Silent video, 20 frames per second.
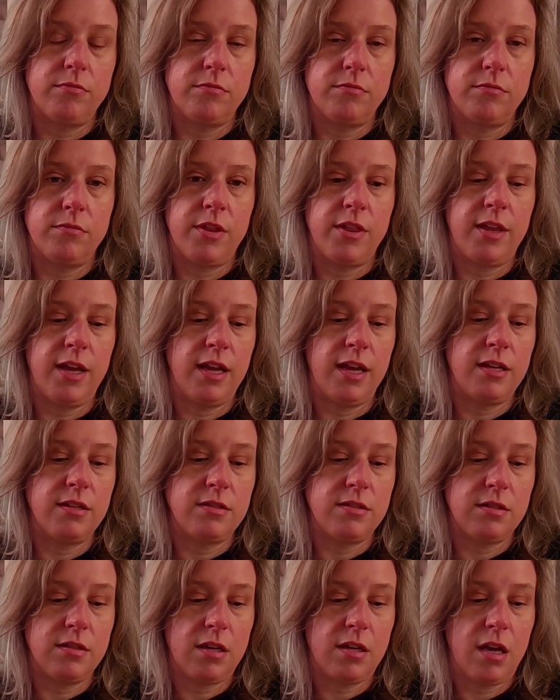
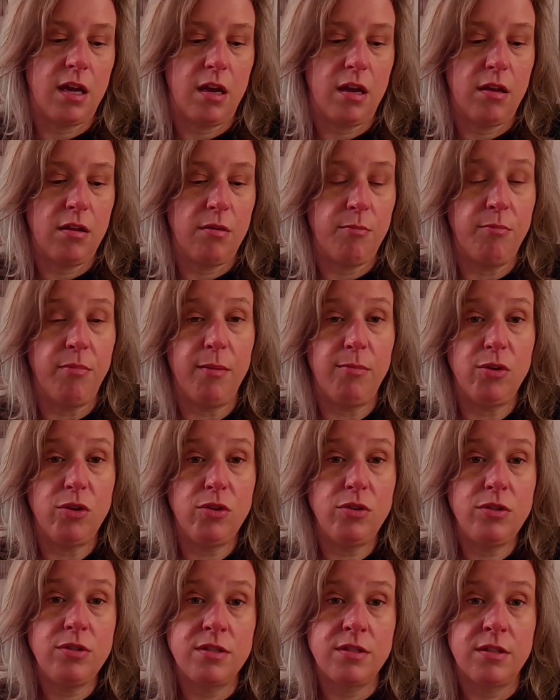things,
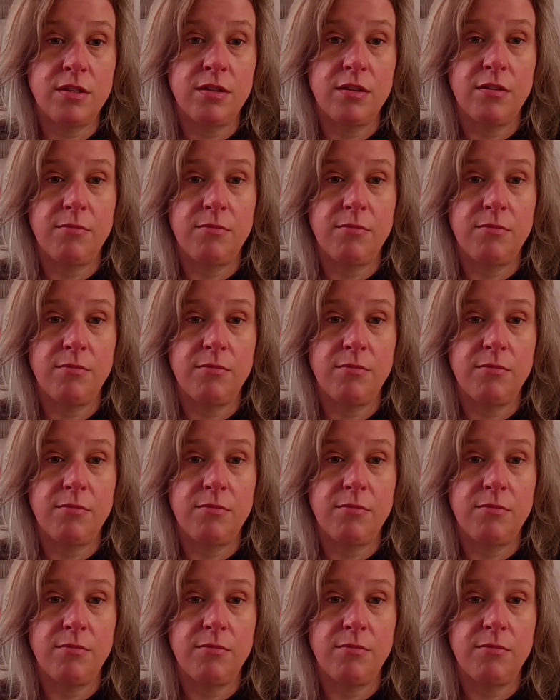bubbles,